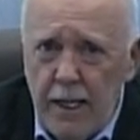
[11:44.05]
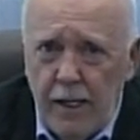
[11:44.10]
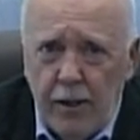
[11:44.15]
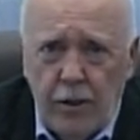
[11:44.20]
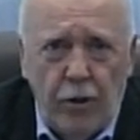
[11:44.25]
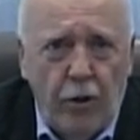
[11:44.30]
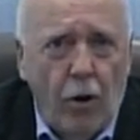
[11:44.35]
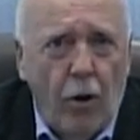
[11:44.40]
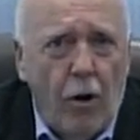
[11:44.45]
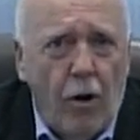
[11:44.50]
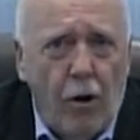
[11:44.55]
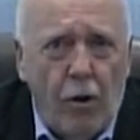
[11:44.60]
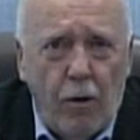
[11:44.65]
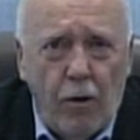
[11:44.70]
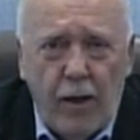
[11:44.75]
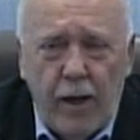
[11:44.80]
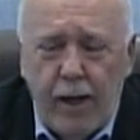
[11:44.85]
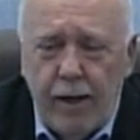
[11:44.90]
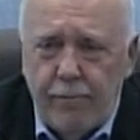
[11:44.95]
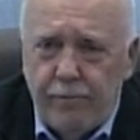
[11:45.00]
You all
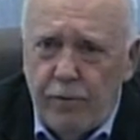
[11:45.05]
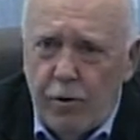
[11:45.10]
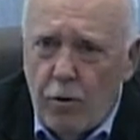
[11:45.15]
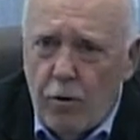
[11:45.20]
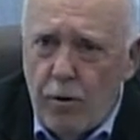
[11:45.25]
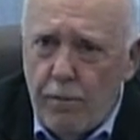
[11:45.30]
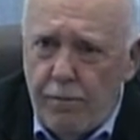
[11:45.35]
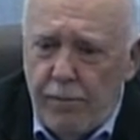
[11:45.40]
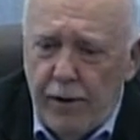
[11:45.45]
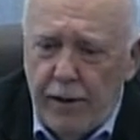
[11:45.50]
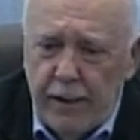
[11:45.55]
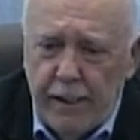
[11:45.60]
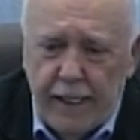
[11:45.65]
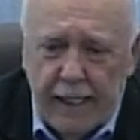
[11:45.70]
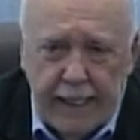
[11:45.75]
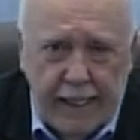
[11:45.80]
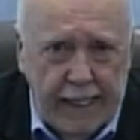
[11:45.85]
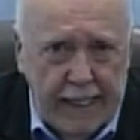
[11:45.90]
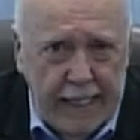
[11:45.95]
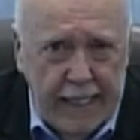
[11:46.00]
have your opinion.